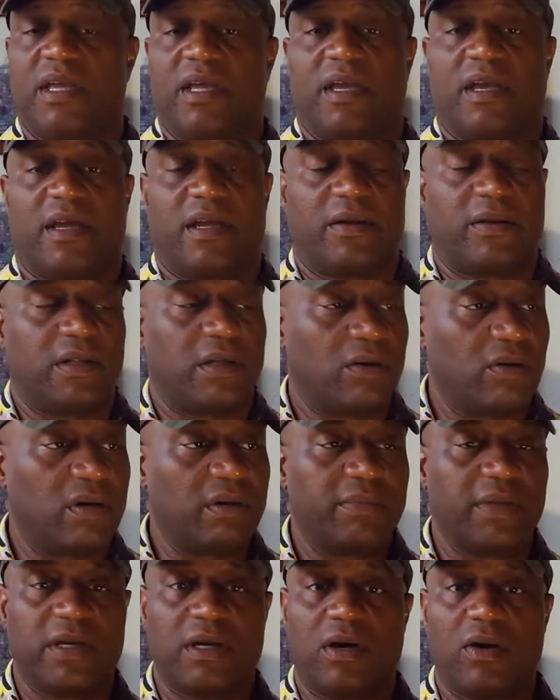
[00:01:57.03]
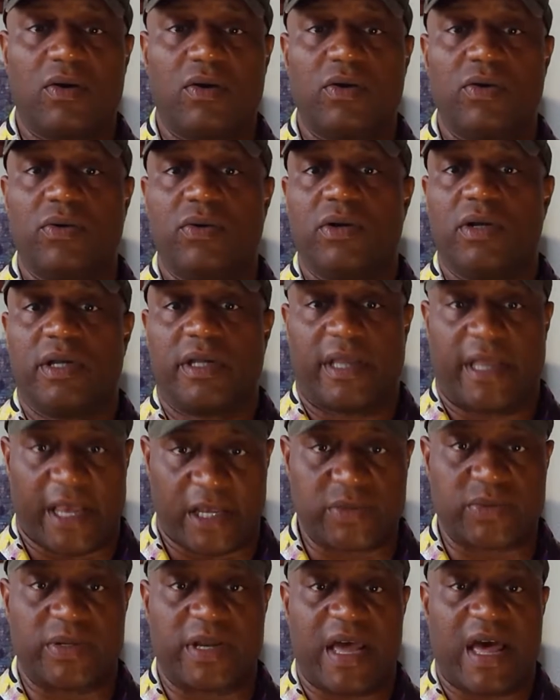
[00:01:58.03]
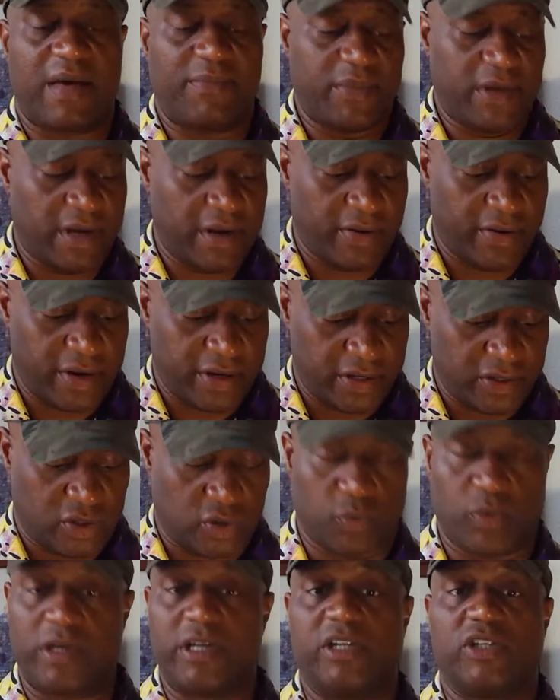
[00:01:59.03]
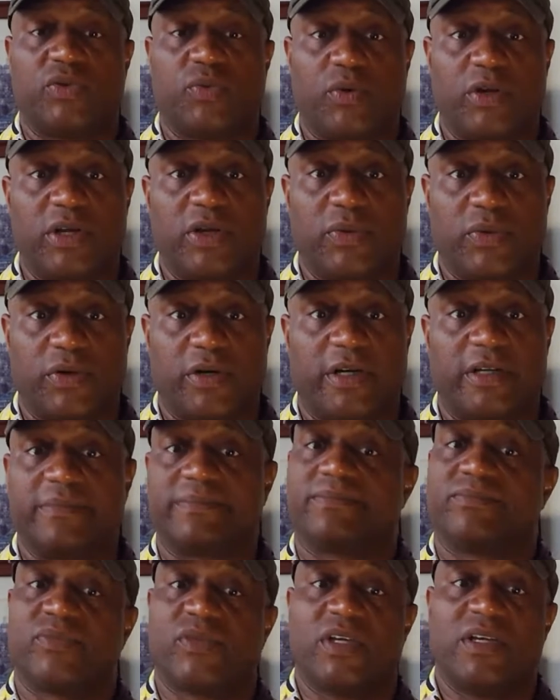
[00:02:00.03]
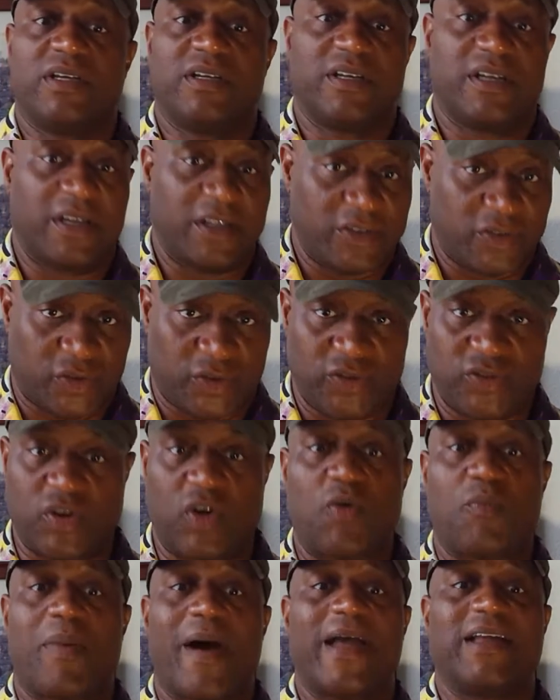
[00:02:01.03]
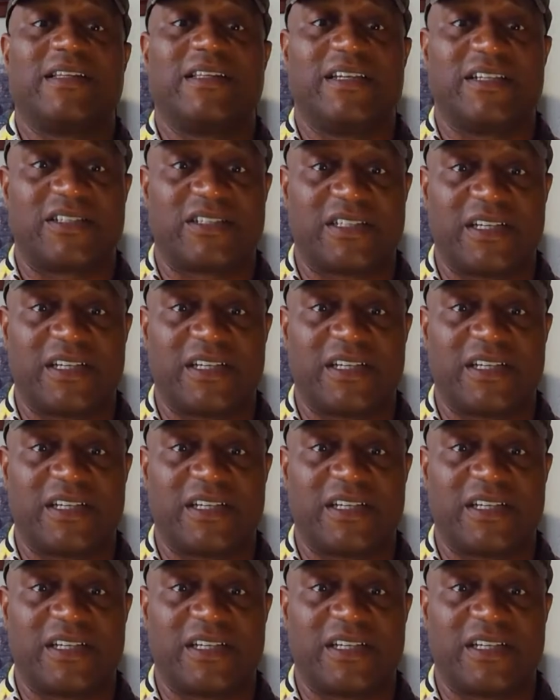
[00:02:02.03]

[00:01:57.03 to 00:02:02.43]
And lo and behold, guess what happened here in 2021? And Joe Biden gets